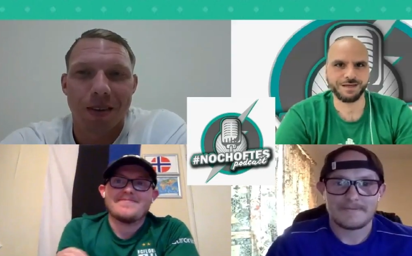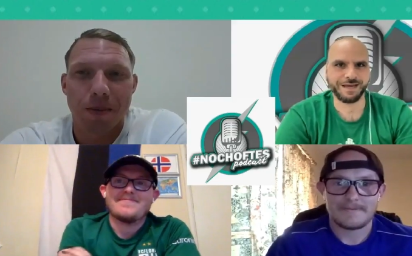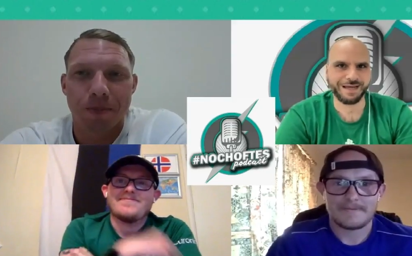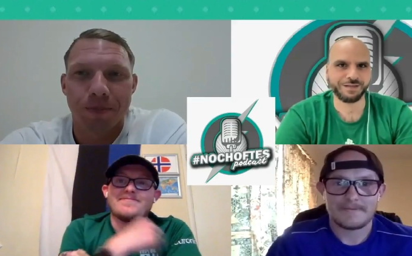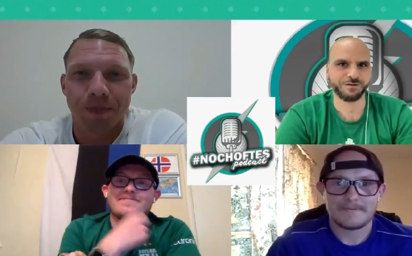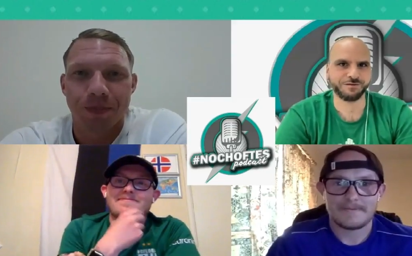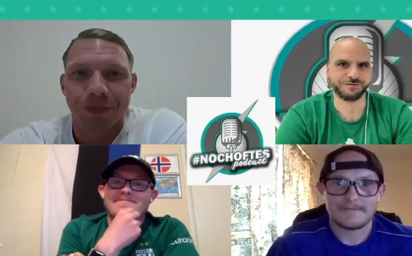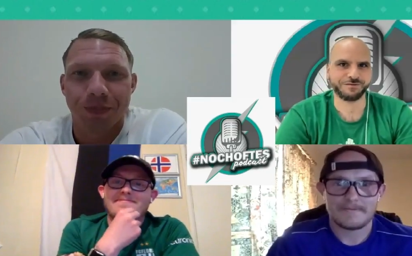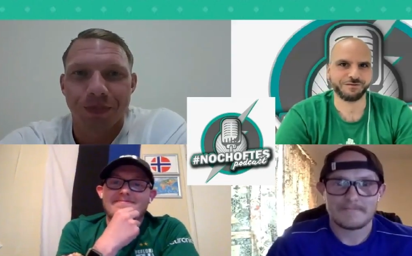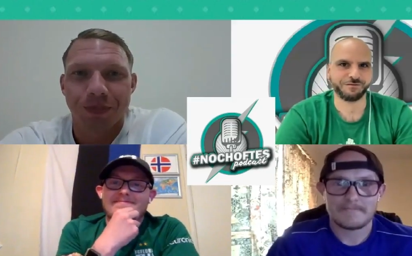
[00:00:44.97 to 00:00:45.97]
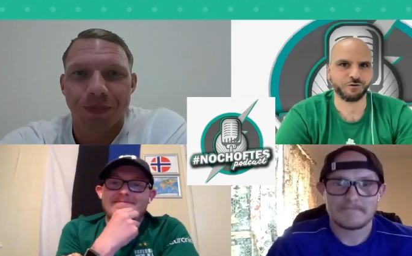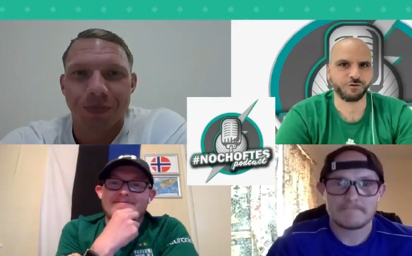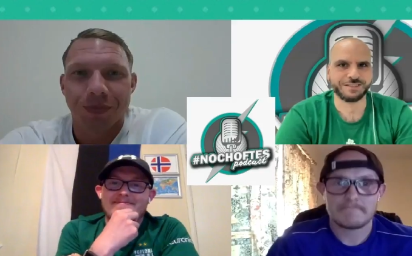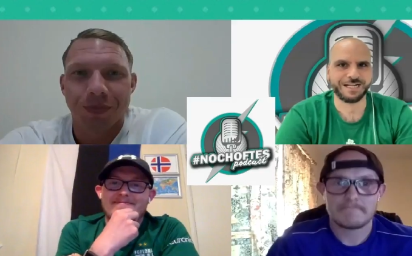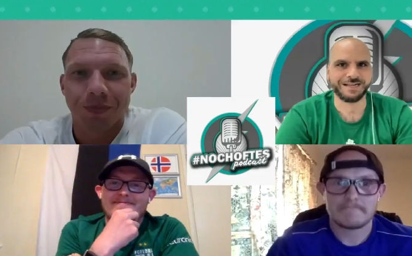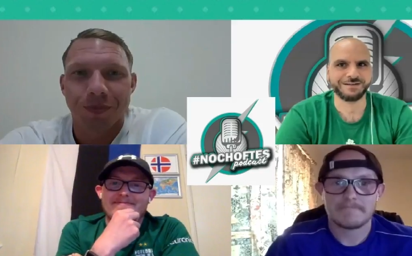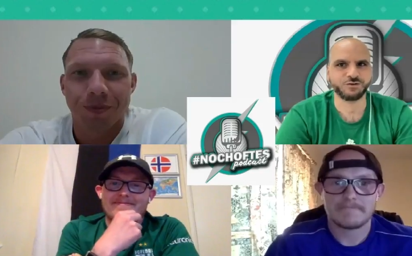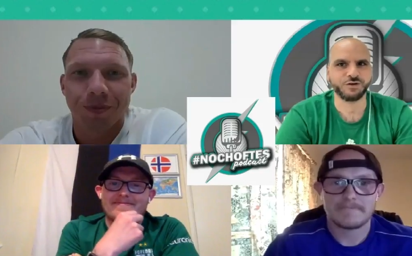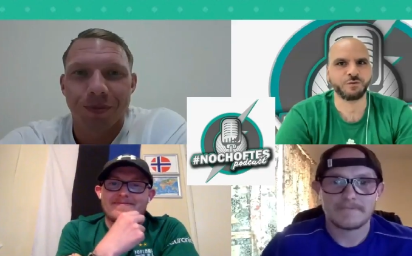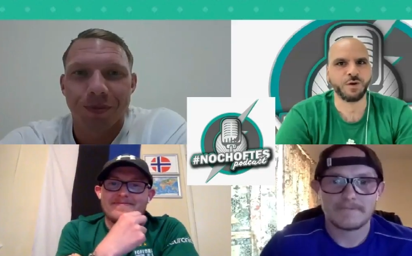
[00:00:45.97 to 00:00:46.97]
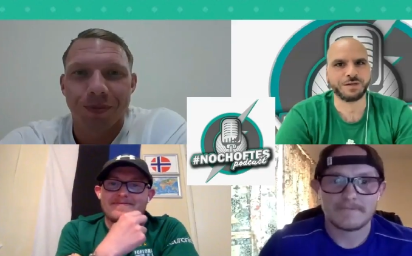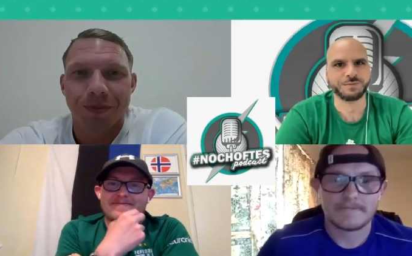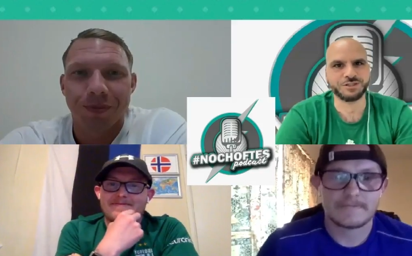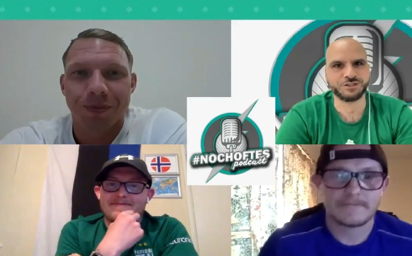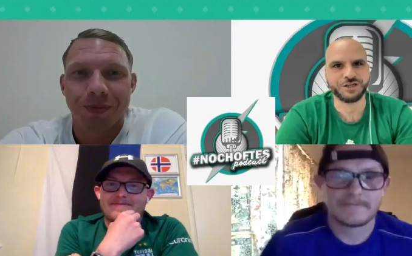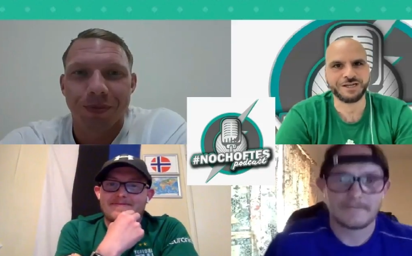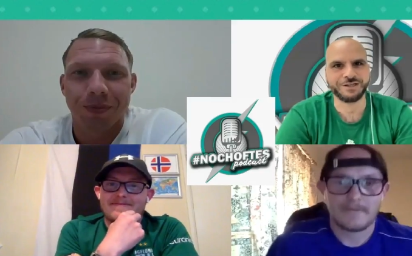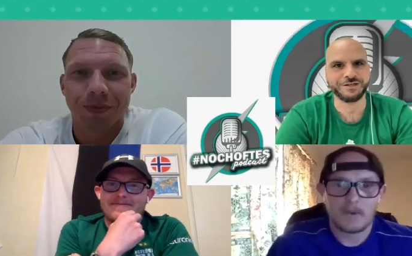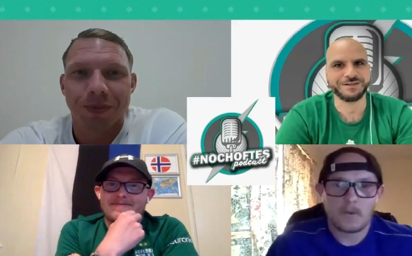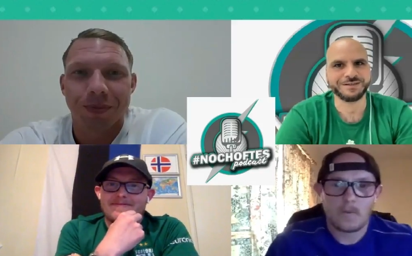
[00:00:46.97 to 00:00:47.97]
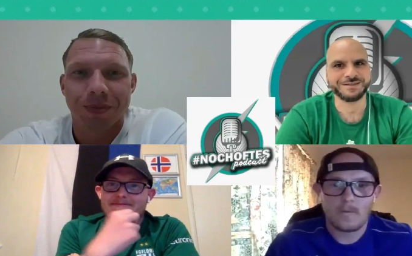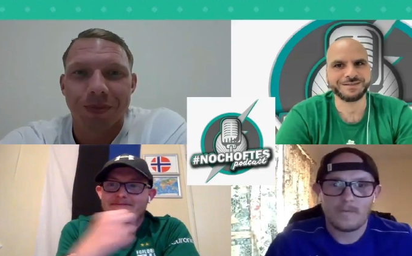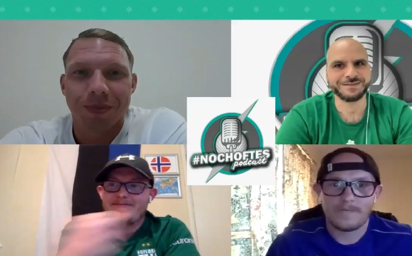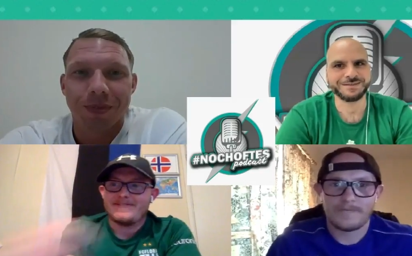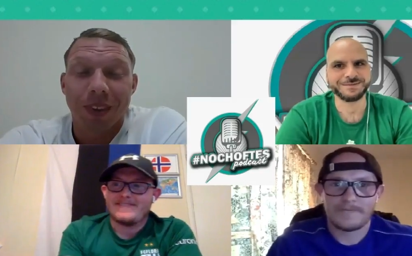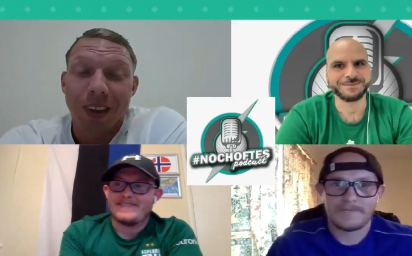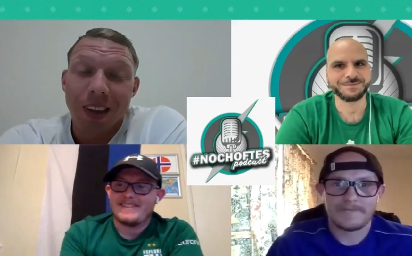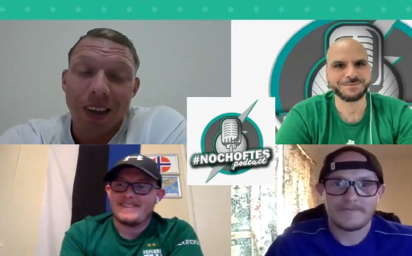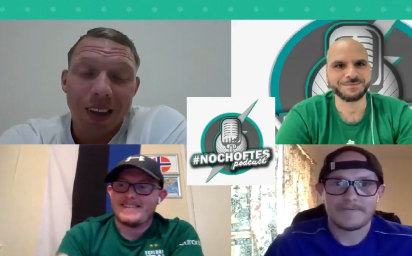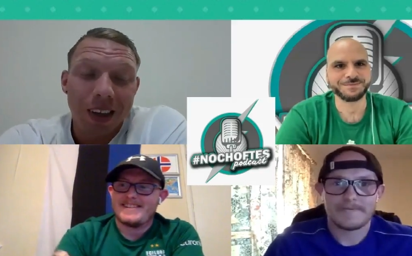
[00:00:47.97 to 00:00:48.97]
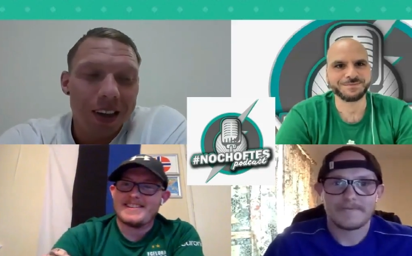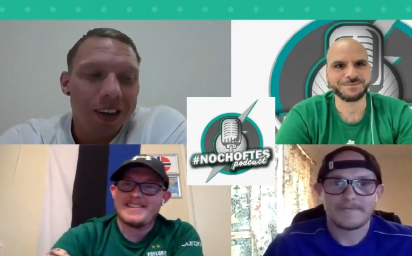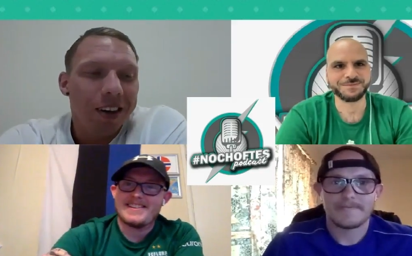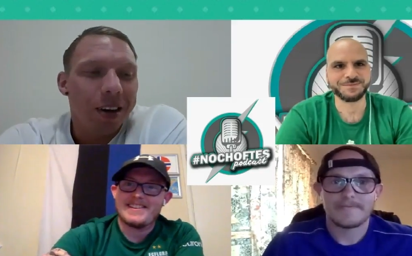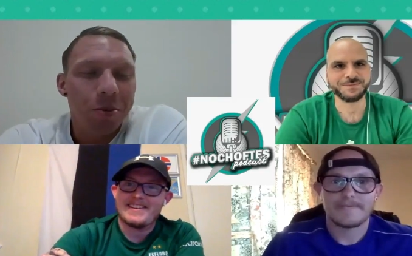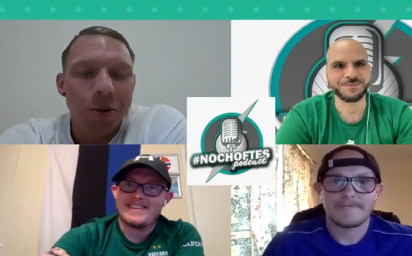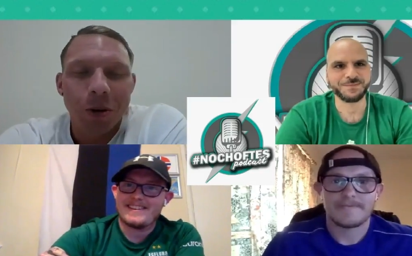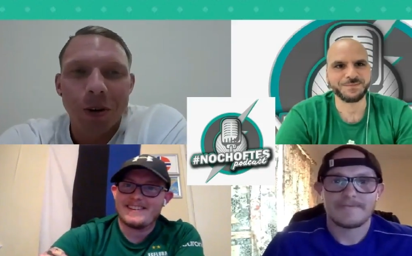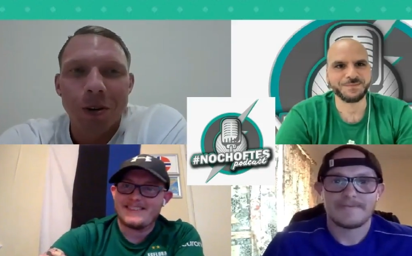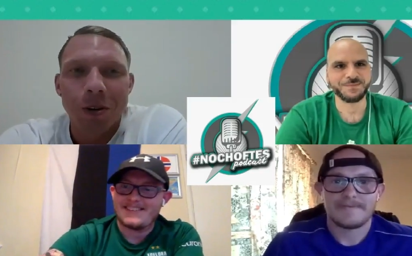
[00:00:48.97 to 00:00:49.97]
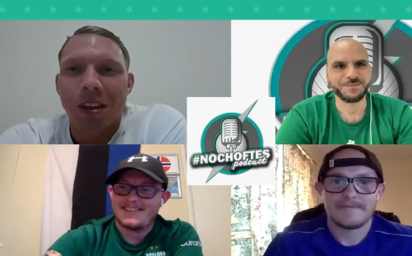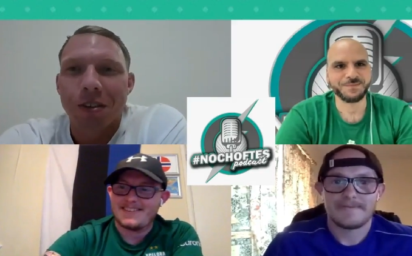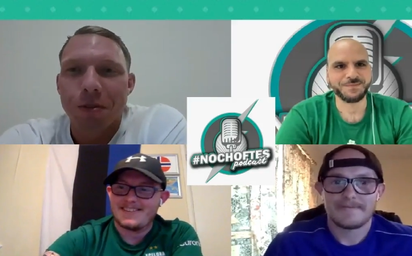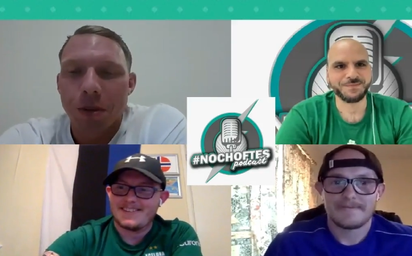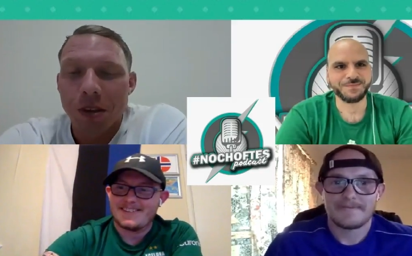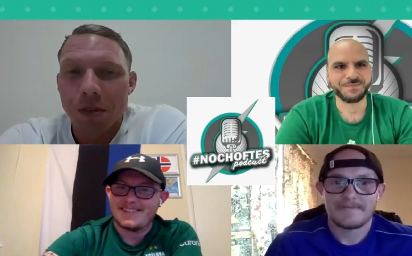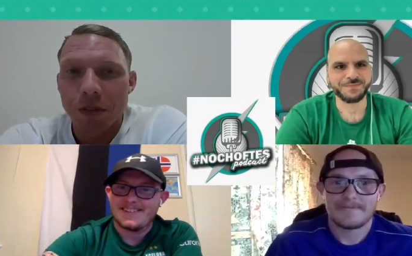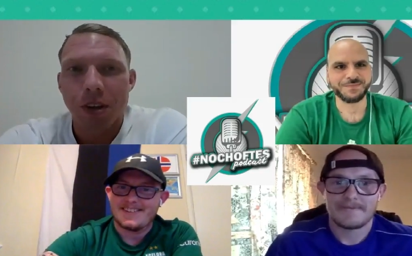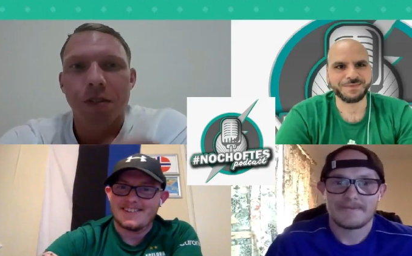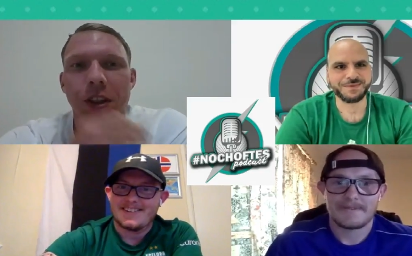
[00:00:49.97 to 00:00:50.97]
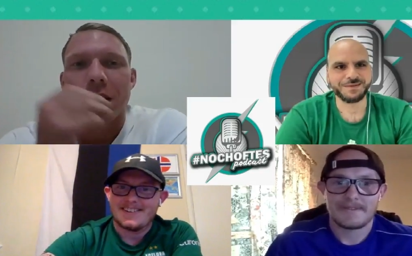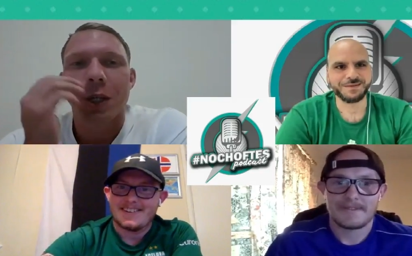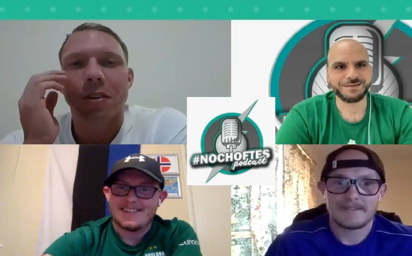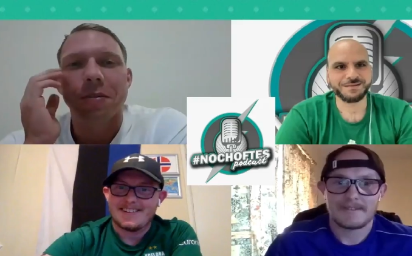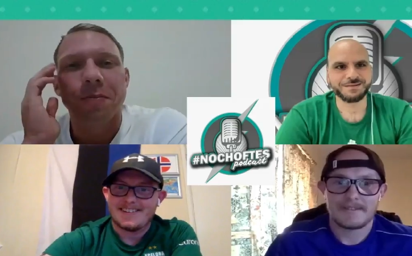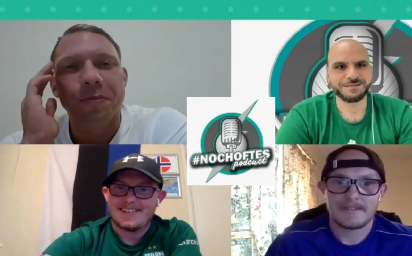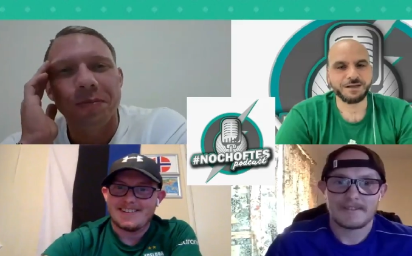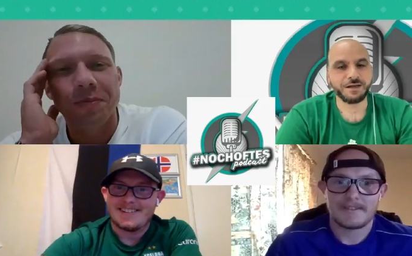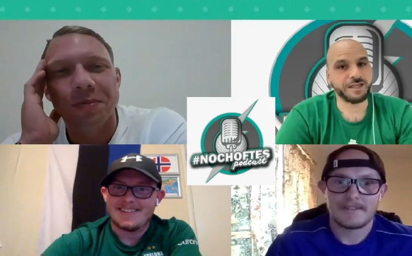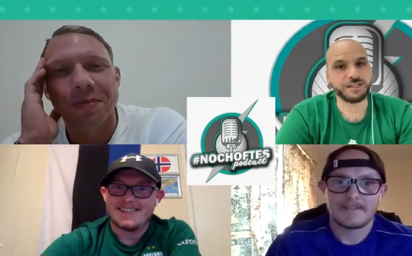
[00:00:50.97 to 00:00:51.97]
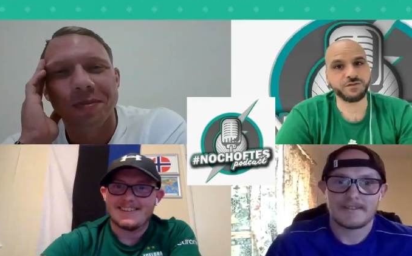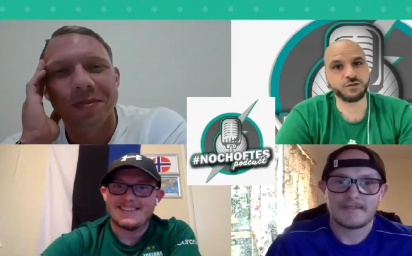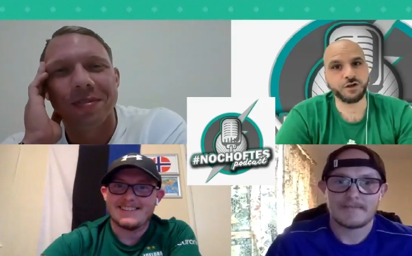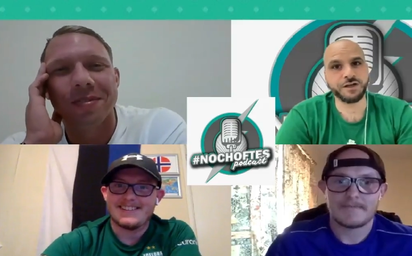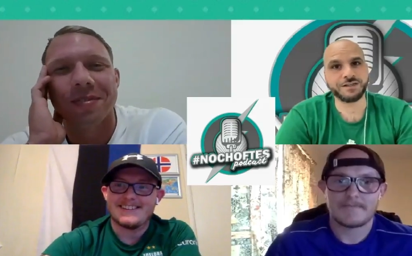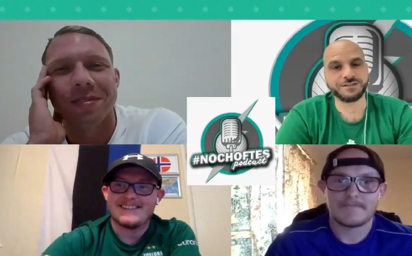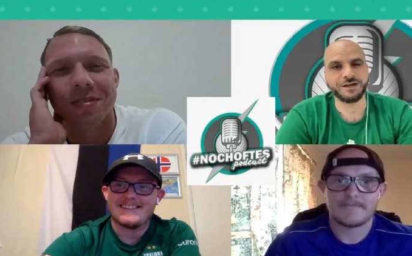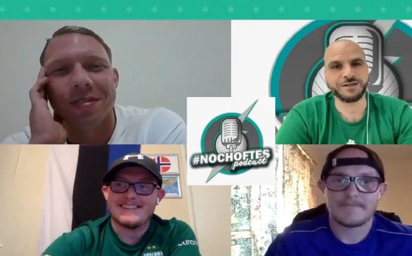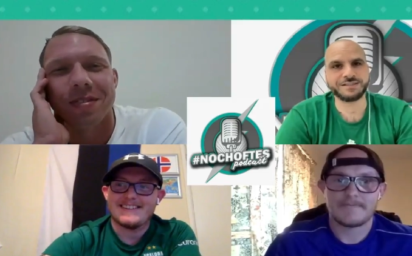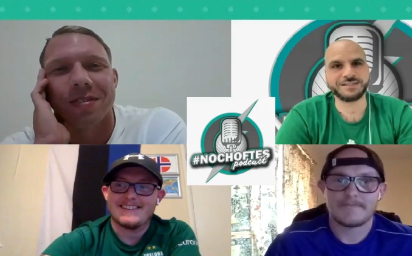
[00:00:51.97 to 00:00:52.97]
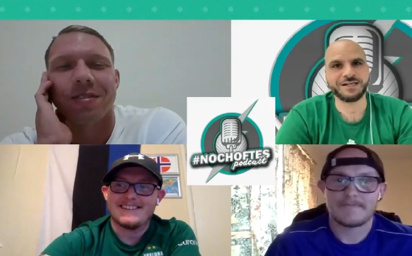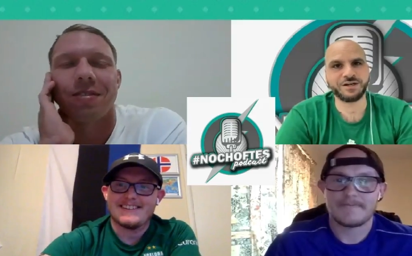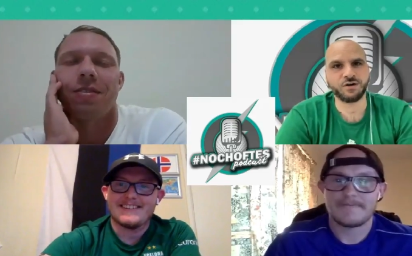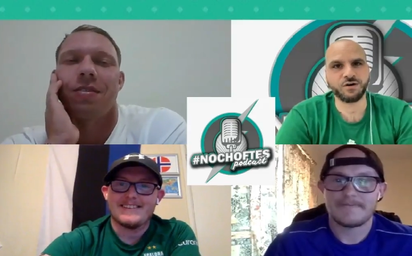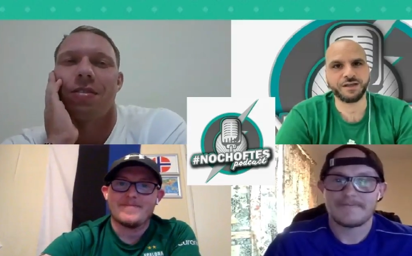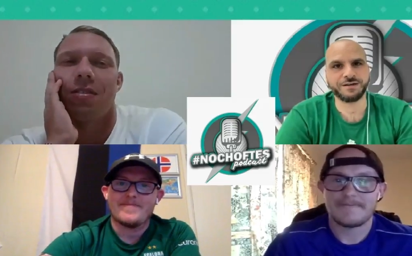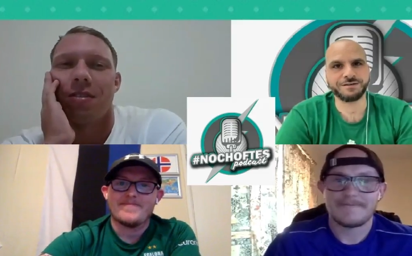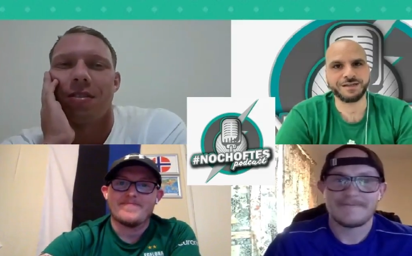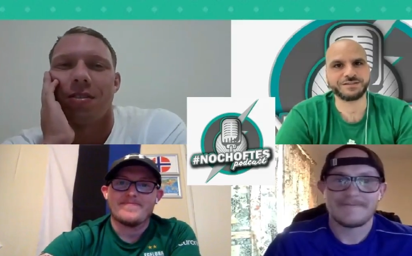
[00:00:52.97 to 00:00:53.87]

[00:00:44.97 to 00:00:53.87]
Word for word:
Speaker 1: ahead of Flora Tallinn. Trevor, welcome to Shahidin.
Speaker 2: Hey, I'm doing good. Thanks for the invitation.
Speaker 1: And thanks for joining us. I know it's 10 o'clock in